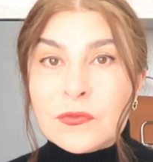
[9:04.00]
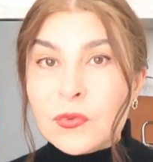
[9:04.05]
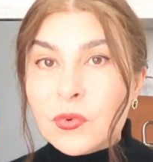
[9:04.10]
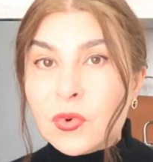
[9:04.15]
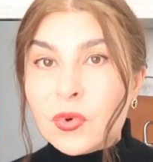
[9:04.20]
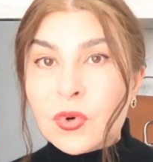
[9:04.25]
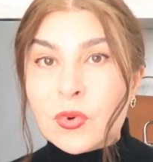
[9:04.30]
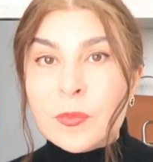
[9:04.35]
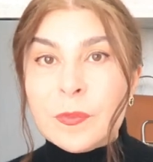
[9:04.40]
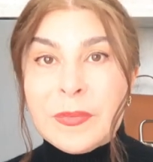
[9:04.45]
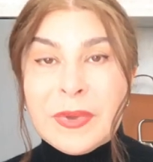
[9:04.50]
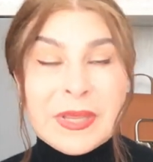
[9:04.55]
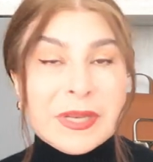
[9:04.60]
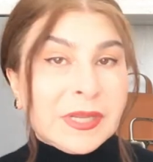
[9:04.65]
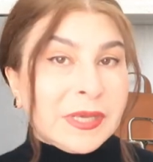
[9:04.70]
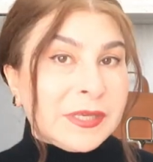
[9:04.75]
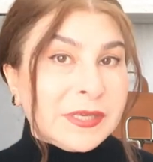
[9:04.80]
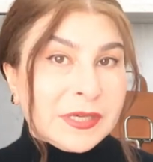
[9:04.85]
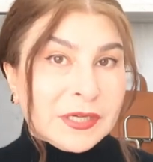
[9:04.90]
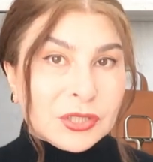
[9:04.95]
for
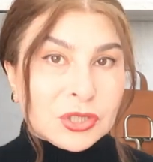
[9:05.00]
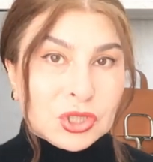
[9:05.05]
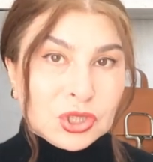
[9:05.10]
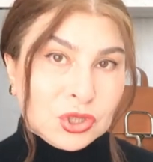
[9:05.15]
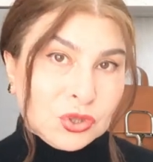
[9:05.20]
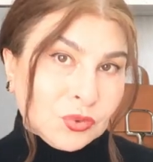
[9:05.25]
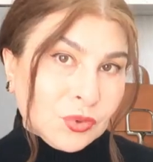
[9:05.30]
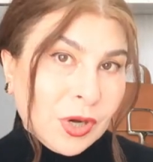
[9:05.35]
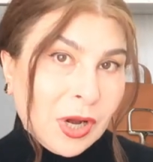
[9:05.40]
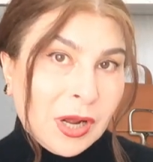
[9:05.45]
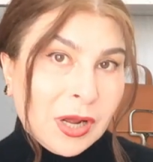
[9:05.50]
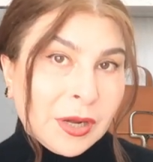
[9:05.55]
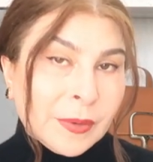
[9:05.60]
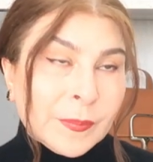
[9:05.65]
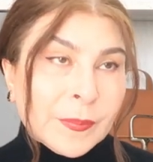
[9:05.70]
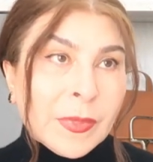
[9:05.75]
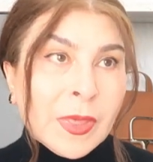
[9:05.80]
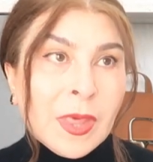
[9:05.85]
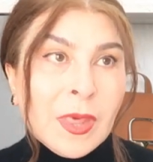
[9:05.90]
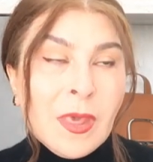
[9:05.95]
many years to
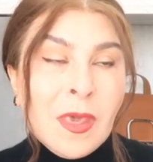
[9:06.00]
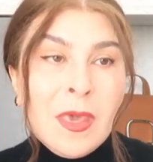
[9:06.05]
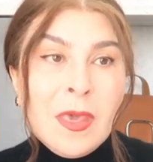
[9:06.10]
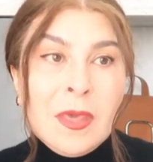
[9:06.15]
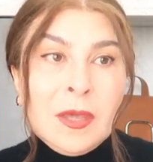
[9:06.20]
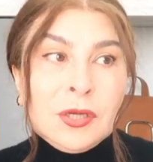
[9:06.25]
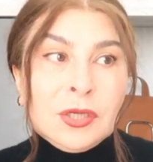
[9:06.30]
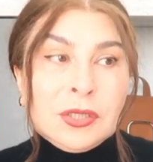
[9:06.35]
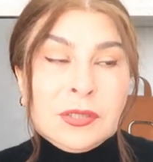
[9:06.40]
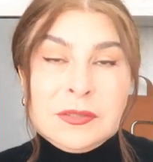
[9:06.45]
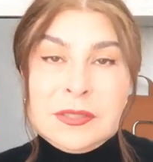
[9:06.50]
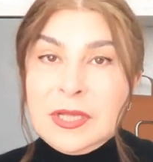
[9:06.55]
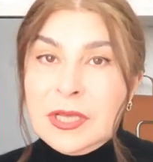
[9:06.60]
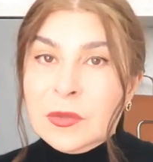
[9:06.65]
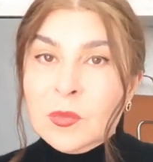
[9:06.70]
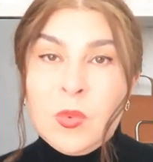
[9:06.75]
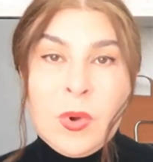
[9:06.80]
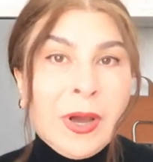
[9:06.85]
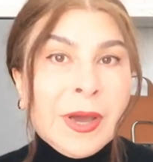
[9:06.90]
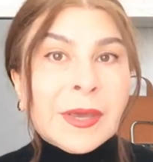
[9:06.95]
come,
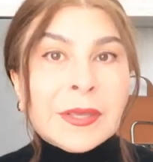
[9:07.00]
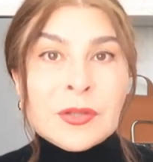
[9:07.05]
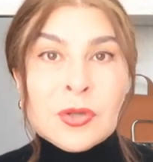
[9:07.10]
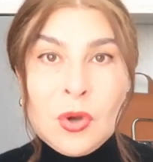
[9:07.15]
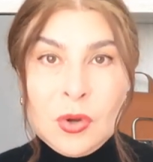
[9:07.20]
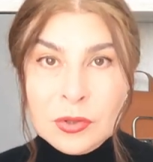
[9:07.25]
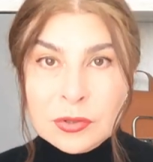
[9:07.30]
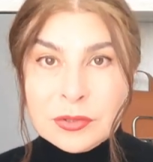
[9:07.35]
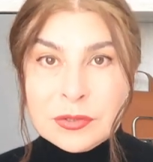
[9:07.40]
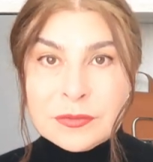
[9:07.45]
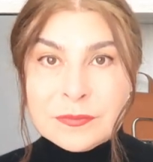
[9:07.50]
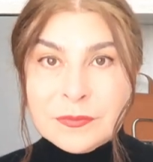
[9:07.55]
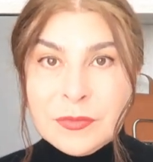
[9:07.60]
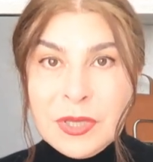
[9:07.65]
then why not?